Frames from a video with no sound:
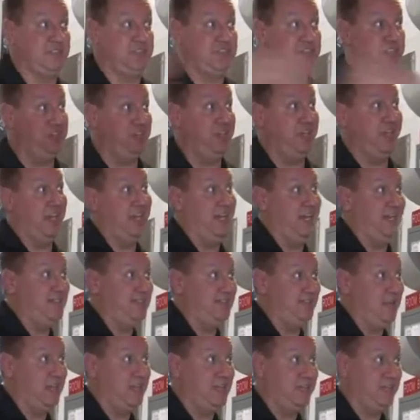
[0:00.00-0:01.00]
that are shooting at
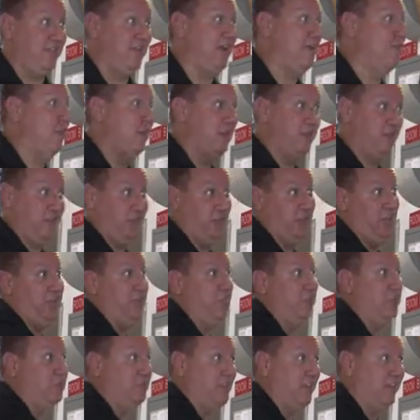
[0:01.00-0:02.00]
us, right? Because if I run over to you,
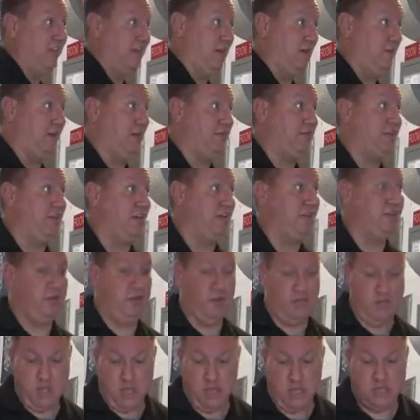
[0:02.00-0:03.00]
most likely I'm going to get shot
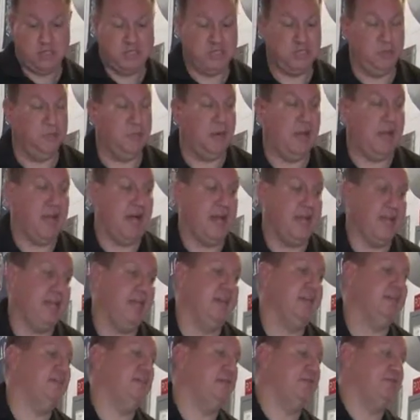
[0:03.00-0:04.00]
too. So my
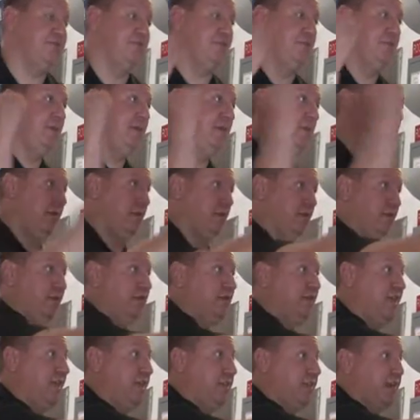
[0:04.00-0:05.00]
idea is for me to be able
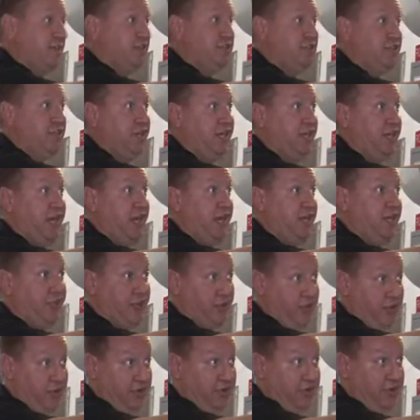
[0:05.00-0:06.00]
to take my tourniquet and
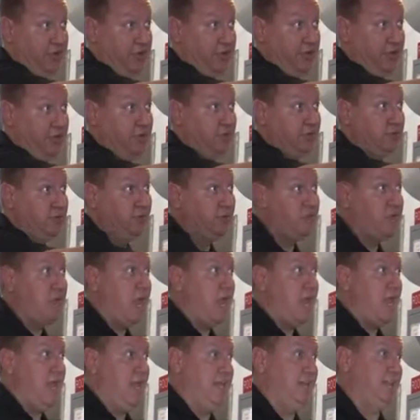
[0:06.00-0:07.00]
throw it to you
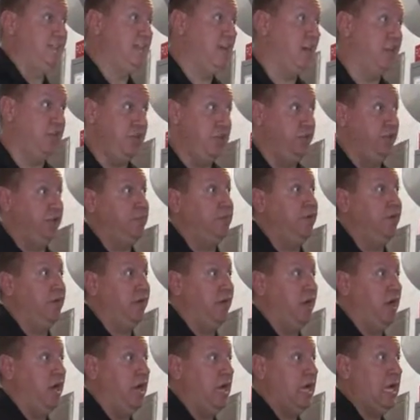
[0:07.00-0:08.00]
and tell you to put
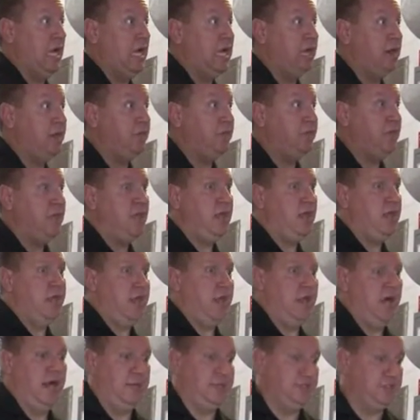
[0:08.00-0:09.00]
it on.
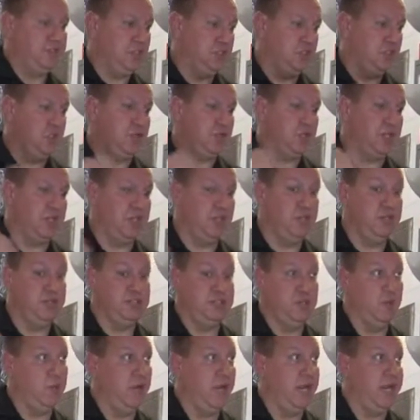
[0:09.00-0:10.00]
So you can use
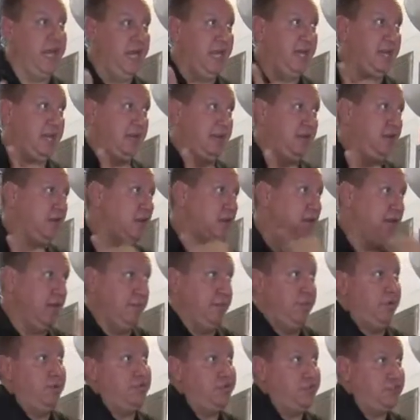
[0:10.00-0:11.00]
it one-handed and
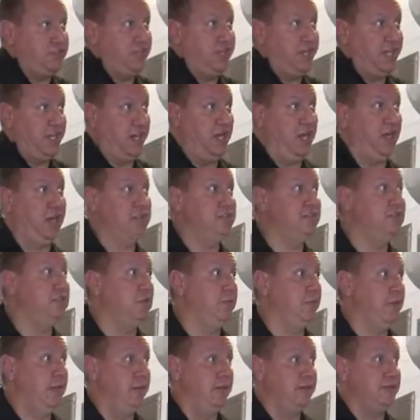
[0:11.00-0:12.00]
put the tourniquet on and
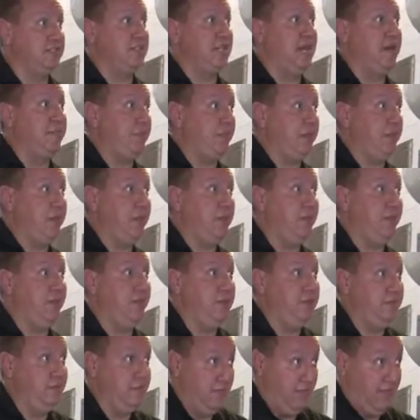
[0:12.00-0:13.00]
still be able to stop
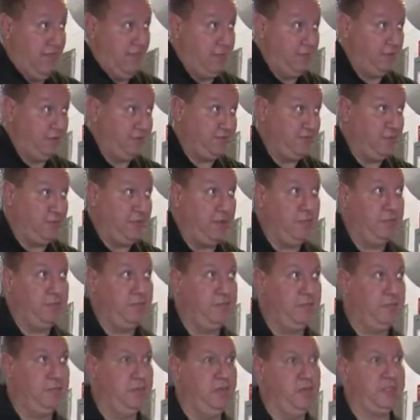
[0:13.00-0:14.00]
the hemorrhage from
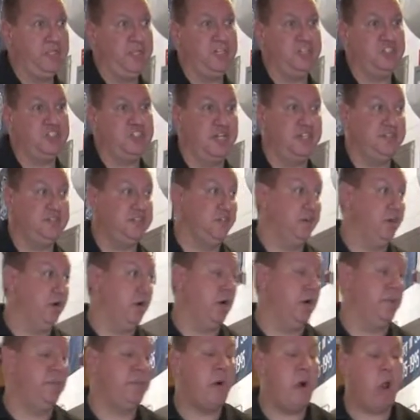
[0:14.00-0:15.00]
the gunshot to your
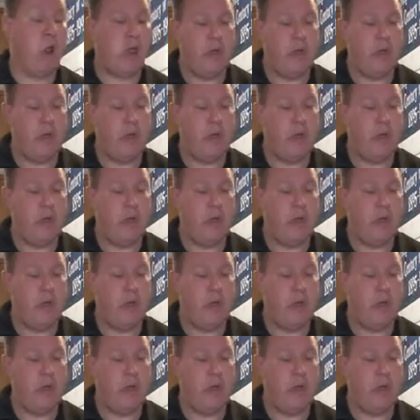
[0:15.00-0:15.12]
arm.